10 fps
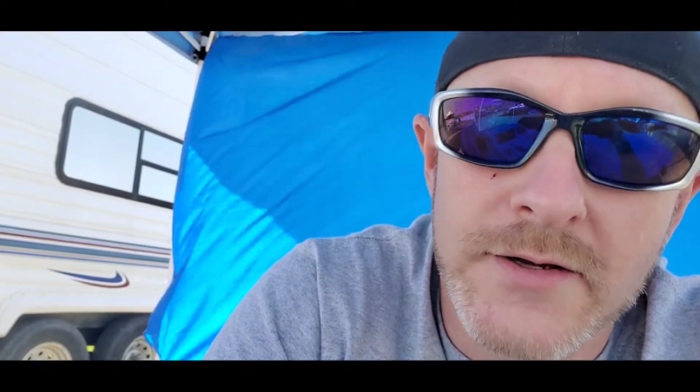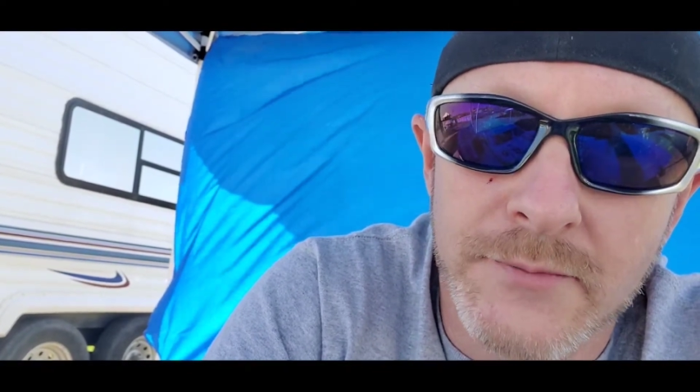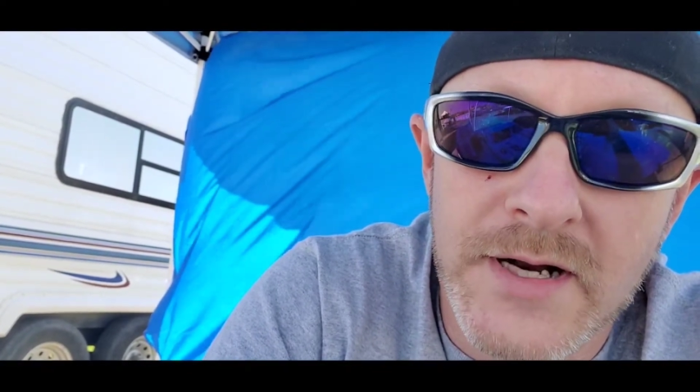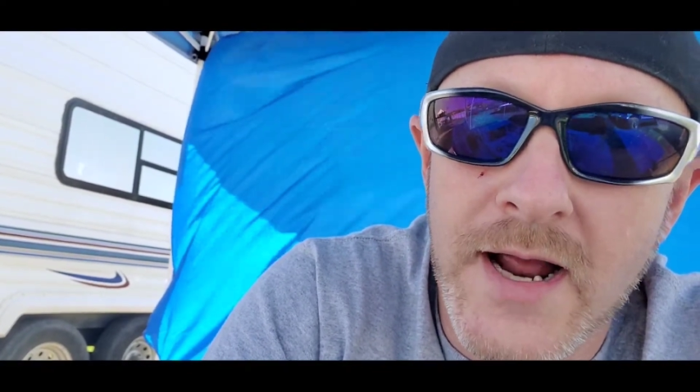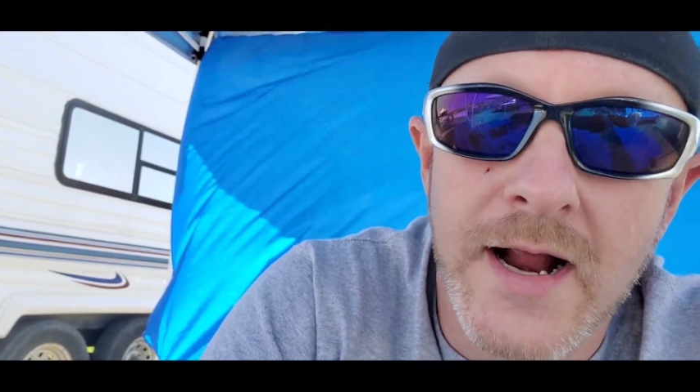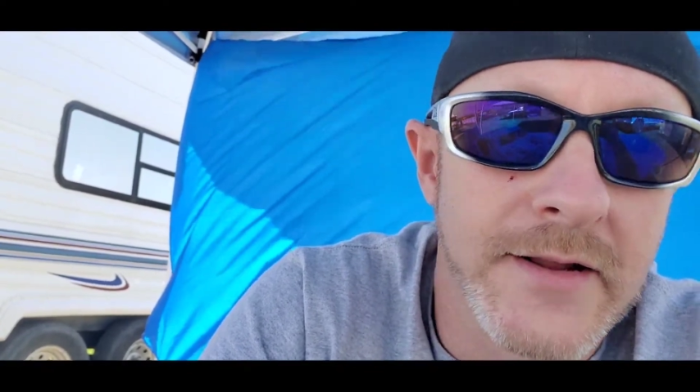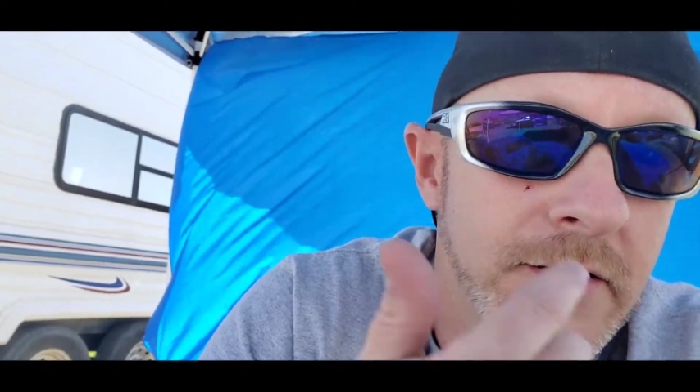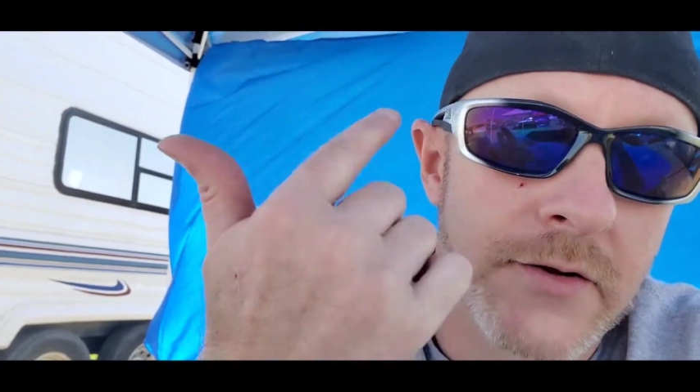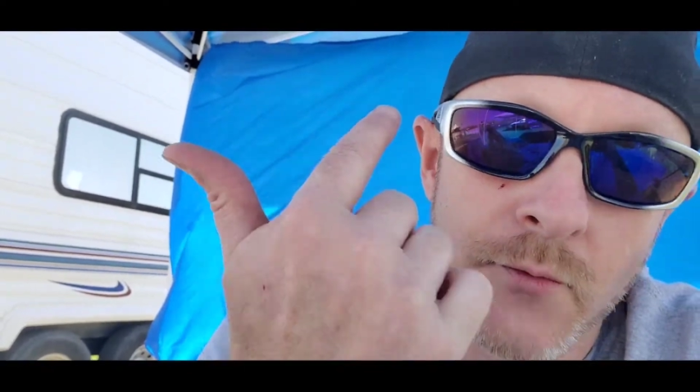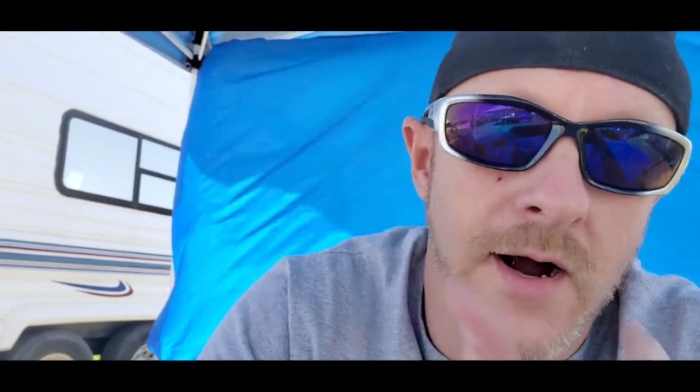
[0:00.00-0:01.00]
I mean,
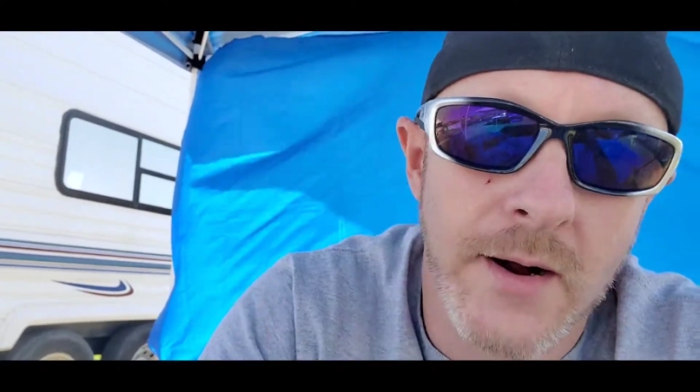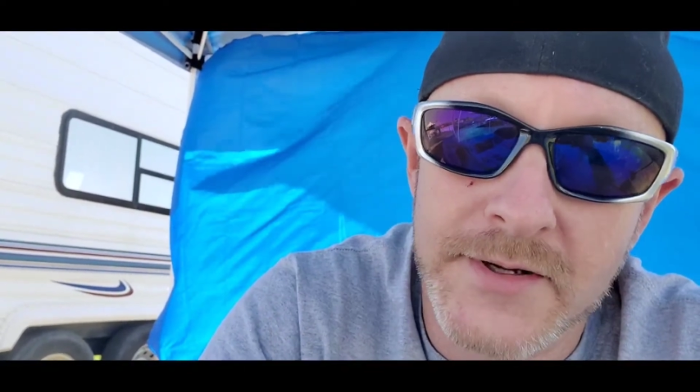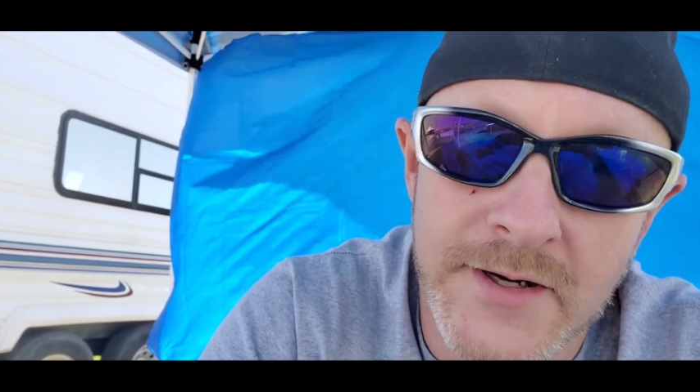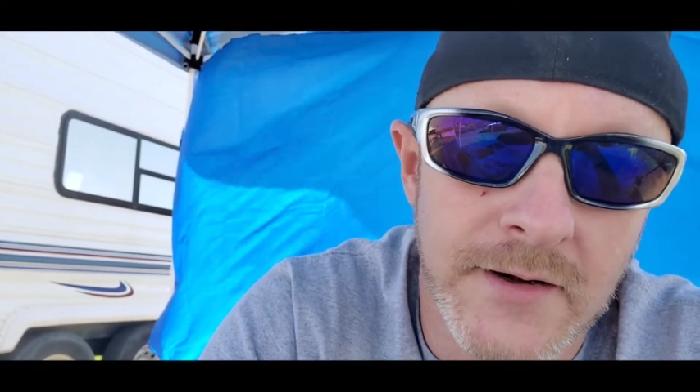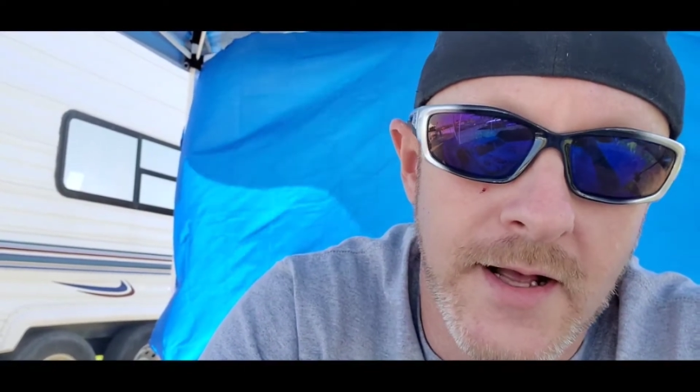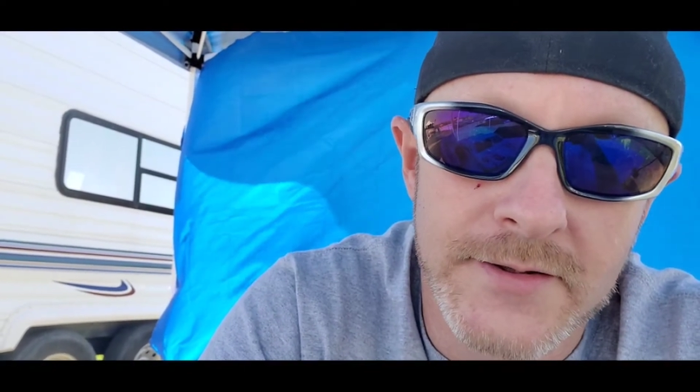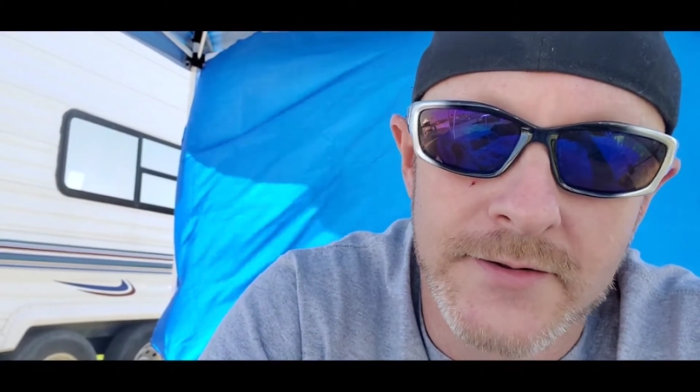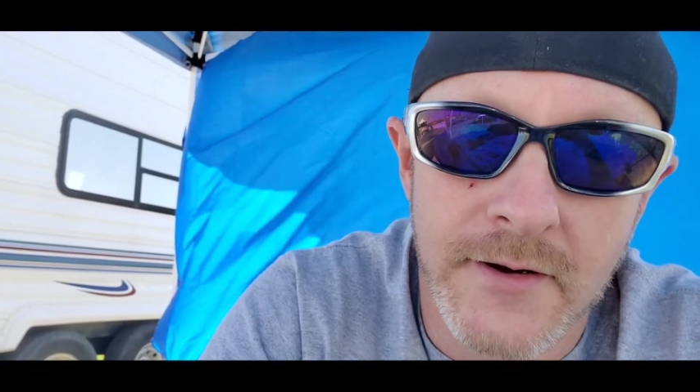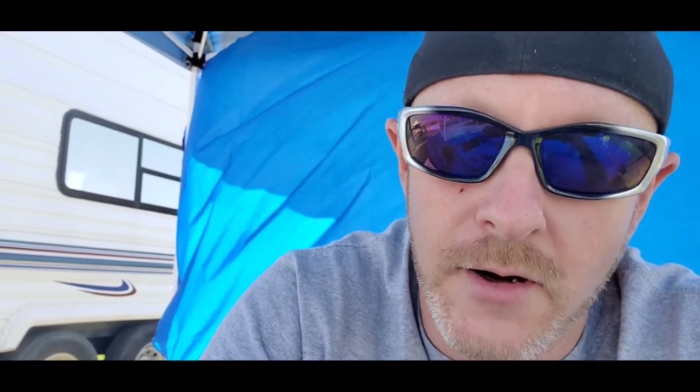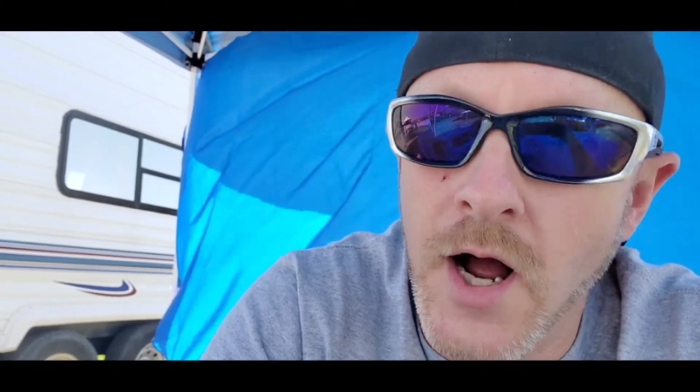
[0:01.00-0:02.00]
that's why I got my sunglasses on.